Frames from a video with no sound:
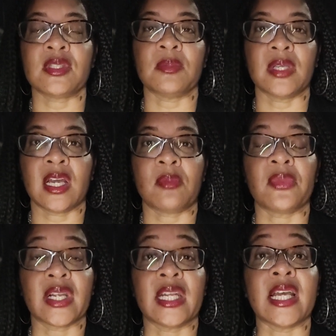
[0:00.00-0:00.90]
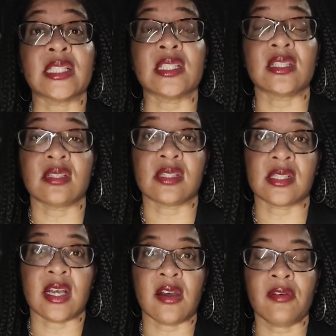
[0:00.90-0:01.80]
to become reconnected to
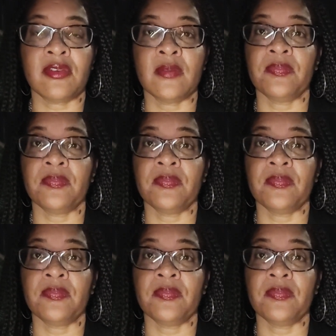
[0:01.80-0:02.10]
yourself.